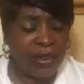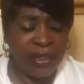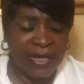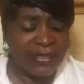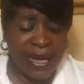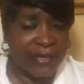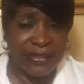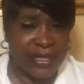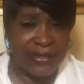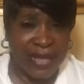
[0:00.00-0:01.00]
this
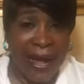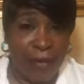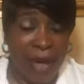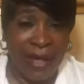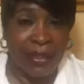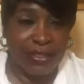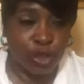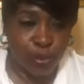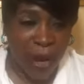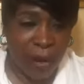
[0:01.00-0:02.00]
is the same in the
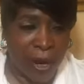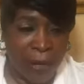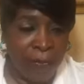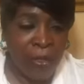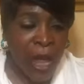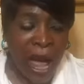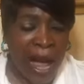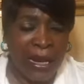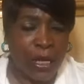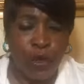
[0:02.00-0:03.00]
spirit.
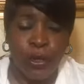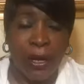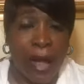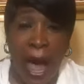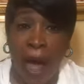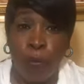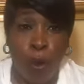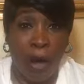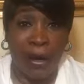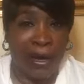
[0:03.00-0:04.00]
Hallelujah. God
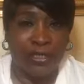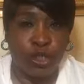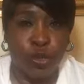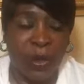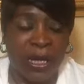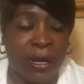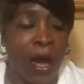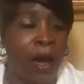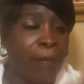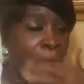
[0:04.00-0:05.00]
want us to
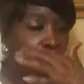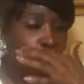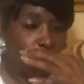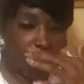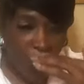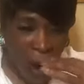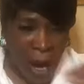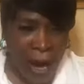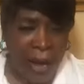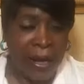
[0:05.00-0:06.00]
become
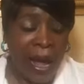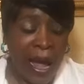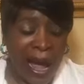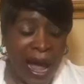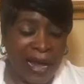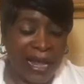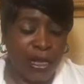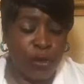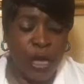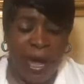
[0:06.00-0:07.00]
one.
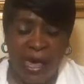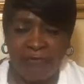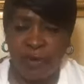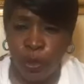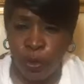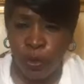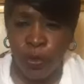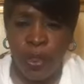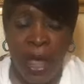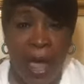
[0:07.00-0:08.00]
Hallelujah. If
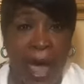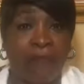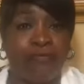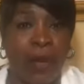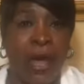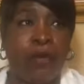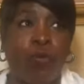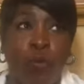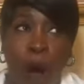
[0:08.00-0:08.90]
you have been